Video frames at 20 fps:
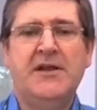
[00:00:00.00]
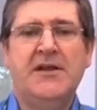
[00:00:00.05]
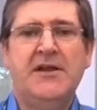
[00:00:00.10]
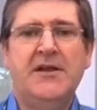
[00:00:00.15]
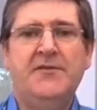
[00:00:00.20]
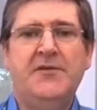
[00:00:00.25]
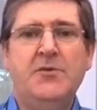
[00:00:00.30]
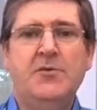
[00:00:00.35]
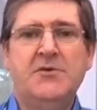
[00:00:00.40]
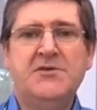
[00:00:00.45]

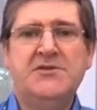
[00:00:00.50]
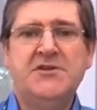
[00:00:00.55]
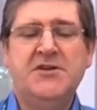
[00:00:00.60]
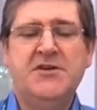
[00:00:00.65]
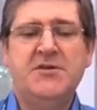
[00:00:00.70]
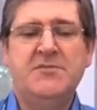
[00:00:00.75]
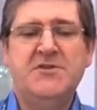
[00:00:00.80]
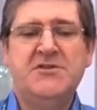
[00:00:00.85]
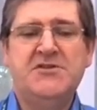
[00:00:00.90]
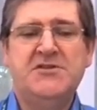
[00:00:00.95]
If you want to
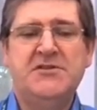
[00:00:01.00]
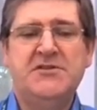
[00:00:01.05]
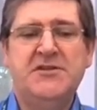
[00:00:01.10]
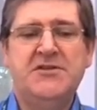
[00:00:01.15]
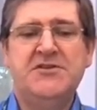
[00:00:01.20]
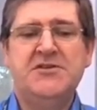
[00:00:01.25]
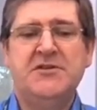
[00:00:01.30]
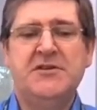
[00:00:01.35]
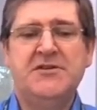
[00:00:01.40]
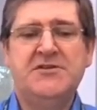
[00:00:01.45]
come and study
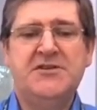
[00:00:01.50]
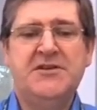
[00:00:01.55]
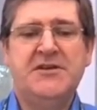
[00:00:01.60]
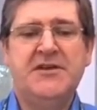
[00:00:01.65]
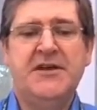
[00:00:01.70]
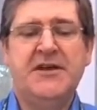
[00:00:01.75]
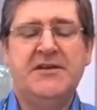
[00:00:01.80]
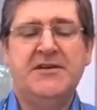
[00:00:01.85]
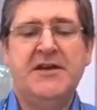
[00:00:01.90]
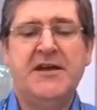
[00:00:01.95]
geology
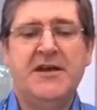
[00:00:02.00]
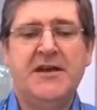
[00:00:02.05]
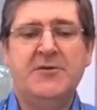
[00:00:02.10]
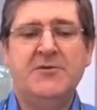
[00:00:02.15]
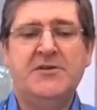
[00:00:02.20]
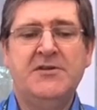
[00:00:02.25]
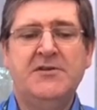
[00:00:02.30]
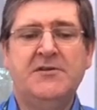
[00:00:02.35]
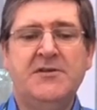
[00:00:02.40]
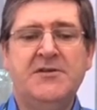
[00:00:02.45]
at
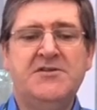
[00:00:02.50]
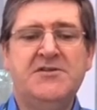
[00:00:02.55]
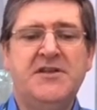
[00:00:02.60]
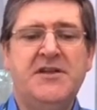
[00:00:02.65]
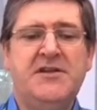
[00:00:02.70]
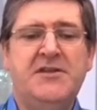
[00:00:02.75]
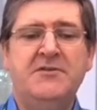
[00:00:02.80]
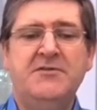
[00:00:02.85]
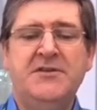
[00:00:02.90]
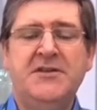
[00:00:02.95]
Callywood College,
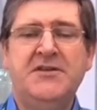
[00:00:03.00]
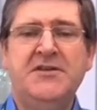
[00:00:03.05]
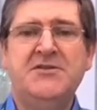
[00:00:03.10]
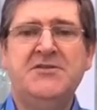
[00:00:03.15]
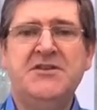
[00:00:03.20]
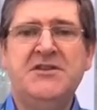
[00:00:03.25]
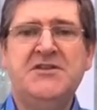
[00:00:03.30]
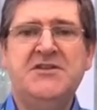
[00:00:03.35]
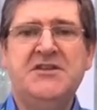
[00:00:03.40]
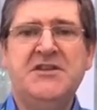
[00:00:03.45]
then you'll need a
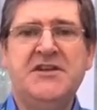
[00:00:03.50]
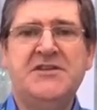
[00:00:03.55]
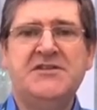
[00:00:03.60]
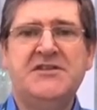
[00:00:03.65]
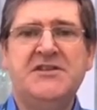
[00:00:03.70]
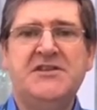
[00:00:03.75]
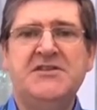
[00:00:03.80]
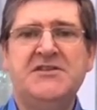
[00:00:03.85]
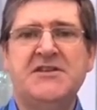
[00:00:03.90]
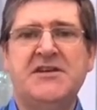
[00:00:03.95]

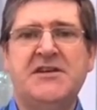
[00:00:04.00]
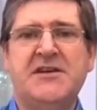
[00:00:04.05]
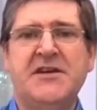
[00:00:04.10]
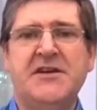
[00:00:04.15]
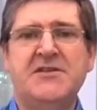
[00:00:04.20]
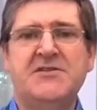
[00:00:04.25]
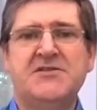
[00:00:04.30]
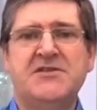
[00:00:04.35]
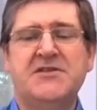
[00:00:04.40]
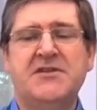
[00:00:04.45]
GCSE
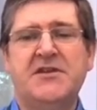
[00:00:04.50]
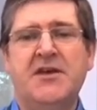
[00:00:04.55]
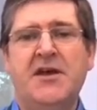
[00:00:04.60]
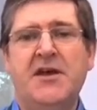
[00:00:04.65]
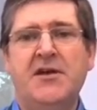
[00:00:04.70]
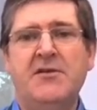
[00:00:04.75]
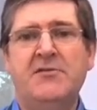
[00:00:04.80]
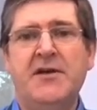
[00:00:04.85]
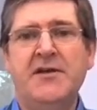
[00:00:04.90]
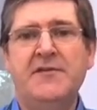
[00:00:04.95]
Science
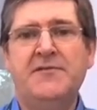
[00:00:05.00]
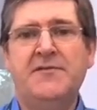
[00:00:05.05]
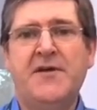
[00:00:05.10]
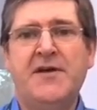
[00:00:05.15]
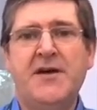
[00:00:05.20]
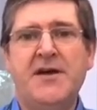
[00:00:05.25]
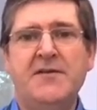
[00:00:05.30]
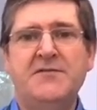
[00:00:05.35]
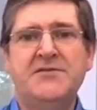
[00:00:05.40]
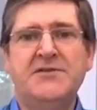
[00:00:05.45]
grade
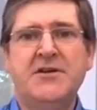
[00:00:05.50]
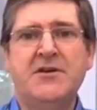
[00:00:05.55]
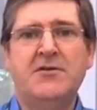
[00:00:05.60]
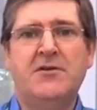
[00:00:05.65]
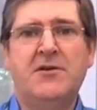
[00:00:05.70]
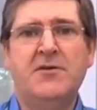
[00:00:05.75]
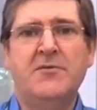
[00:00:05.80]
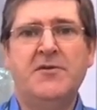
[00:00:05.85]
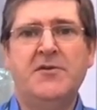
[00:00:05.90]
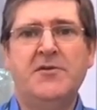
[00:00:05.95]
5 to go
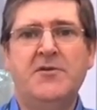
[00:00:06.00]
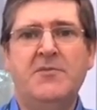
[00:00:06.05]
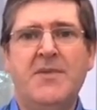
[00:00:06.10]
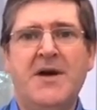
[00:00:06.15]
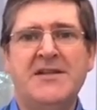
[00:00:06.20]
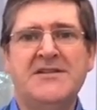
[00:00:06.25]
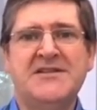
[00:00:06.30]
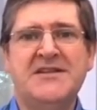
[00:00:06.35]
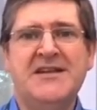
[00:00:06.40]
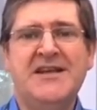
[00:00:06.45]
along with your
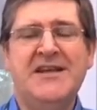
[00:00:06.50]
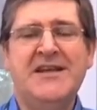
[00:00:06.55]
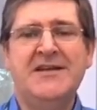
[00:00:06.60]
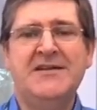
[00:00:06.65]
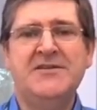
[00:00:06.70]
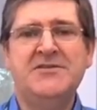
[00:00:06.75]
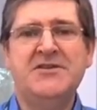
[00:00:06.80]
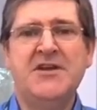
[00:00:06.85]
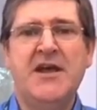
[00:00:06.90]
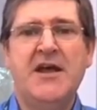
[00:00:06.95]
maths and
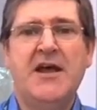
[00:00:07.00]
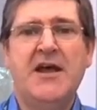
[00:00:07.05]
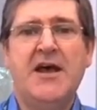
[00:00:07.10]
English,